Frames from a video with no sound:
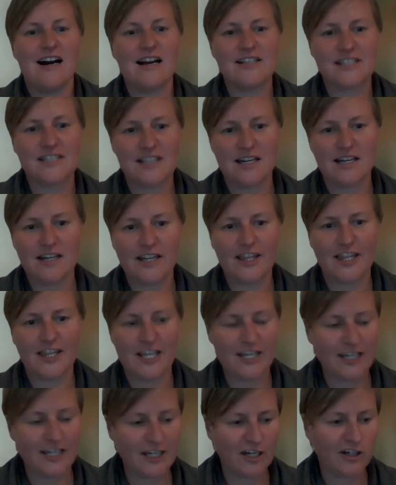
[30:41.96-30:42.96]
I started
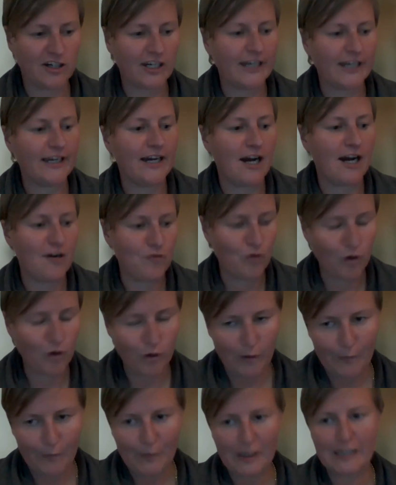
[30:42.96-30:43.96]
thinking, okay, I
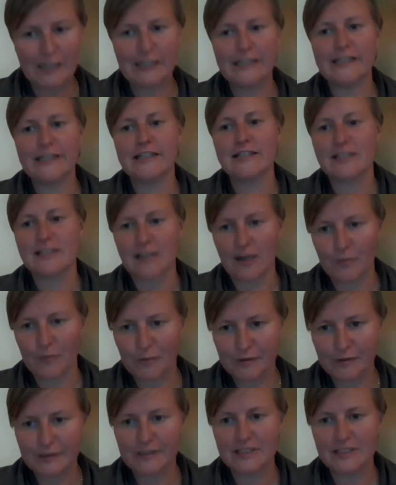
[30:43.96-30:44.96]
follow up my leads, I
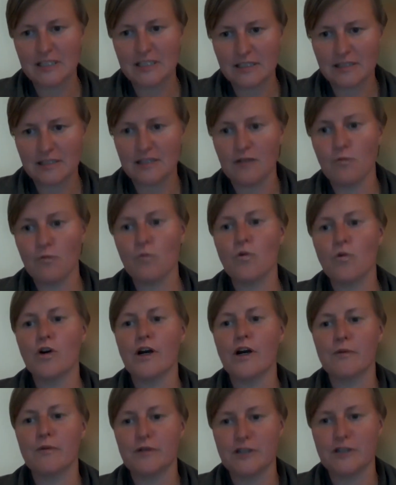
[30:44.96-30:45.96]
build business, what
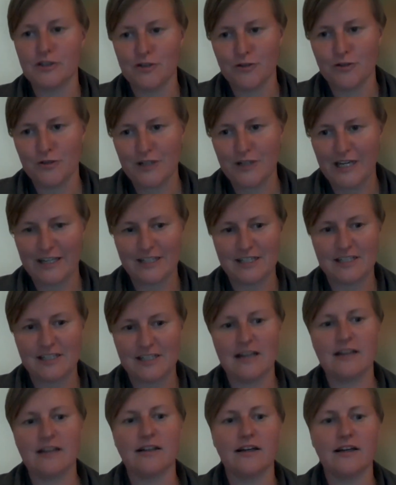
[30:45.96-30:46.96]
I'm going to do next.
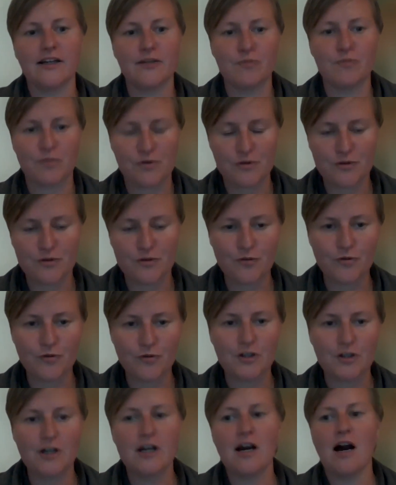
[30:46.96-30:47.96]
And I improved.
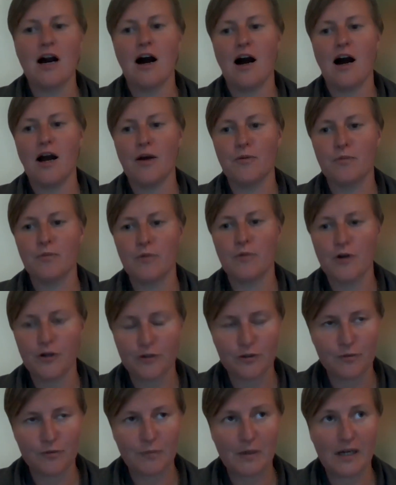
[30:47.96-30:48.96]
I
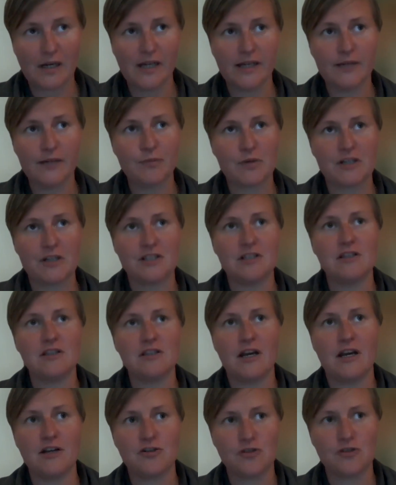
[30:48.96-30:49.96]
worked on my
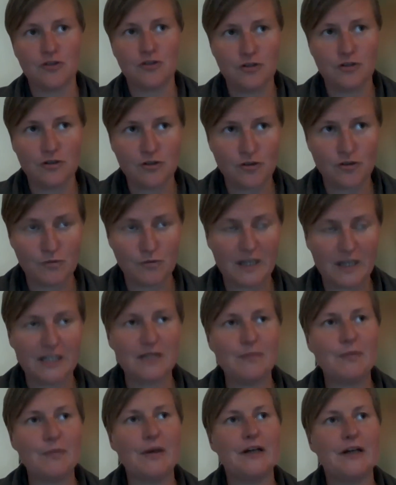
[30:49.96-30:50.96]
presentation to make
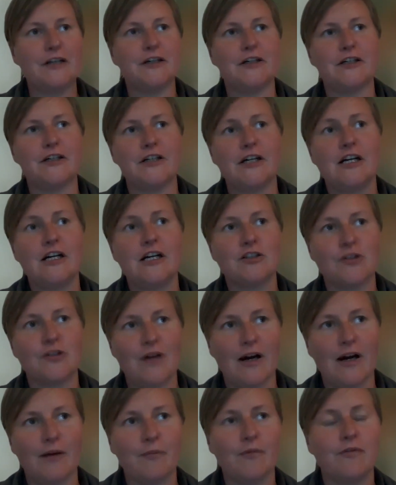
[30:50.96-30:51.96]
it better, to
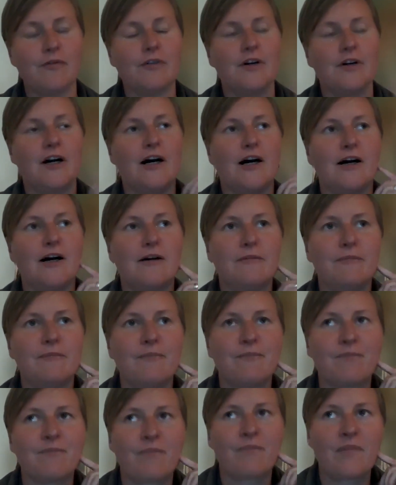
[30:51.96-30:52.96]
have
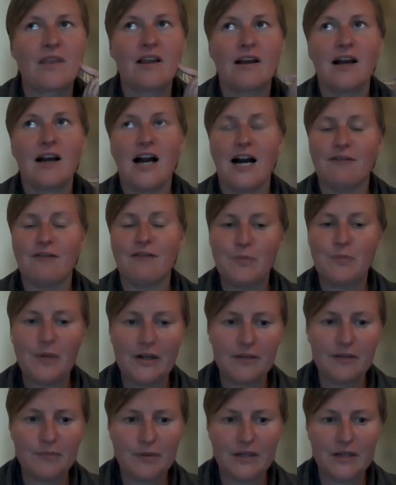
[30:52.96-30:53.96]
a
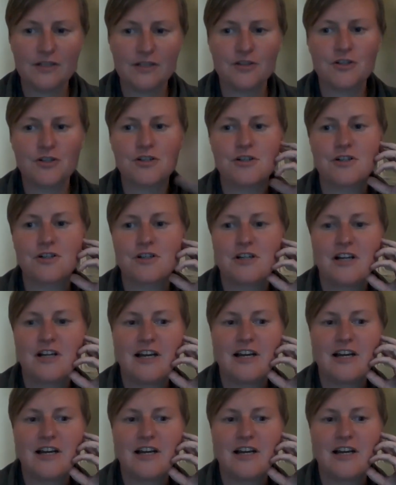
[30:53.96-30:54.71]
better pitch.